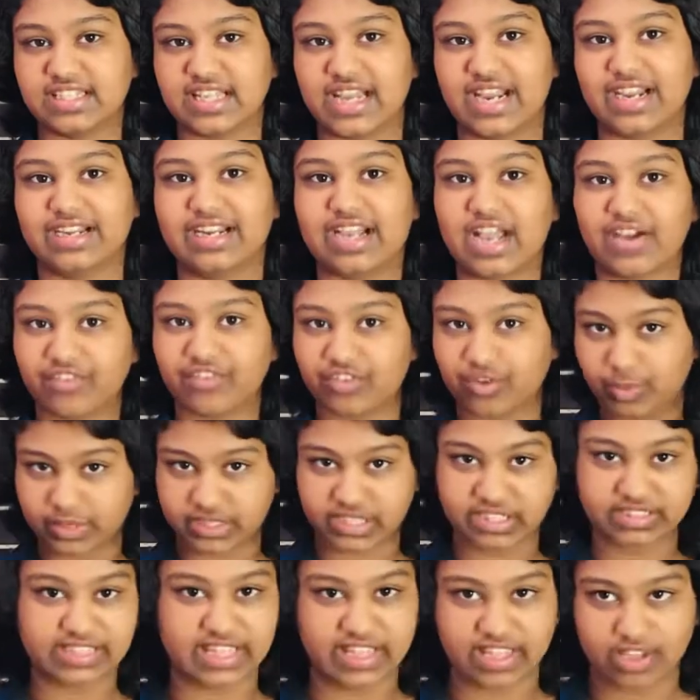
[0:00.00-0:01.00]
and covered with
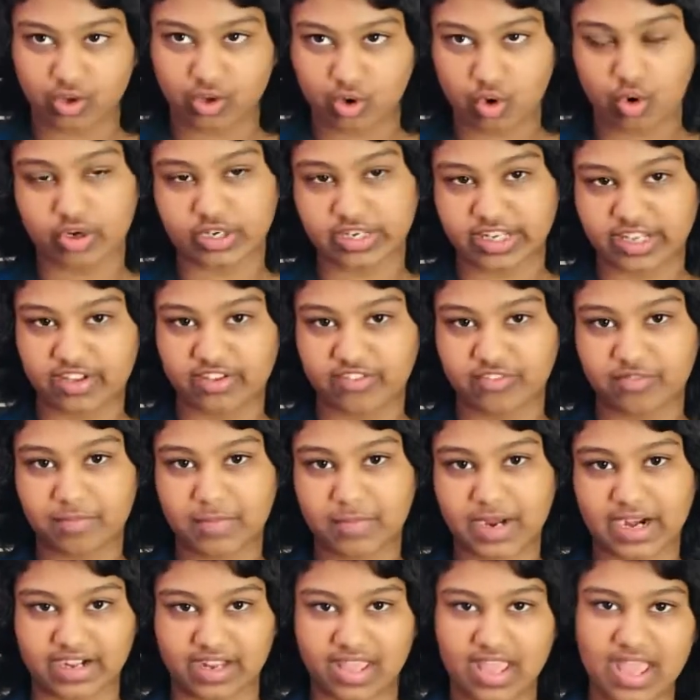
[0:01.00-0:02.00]
a thick coating of
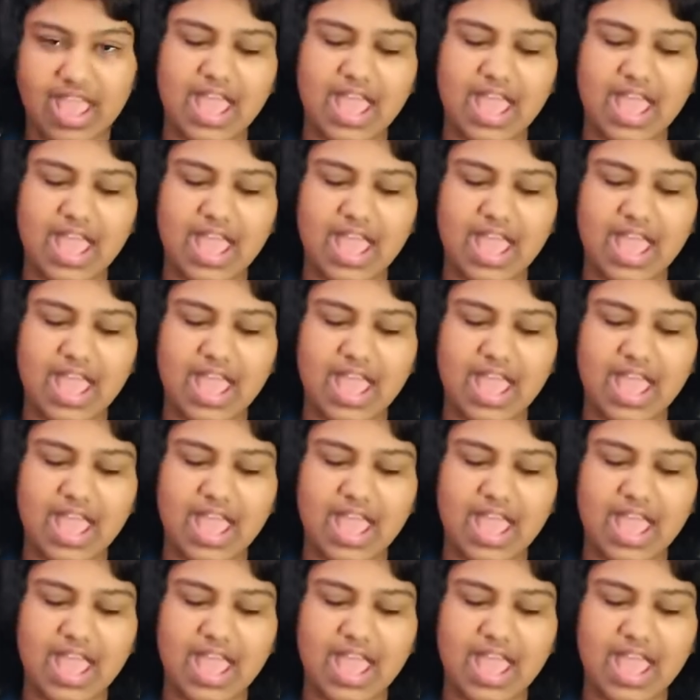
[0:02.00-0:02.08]
mud,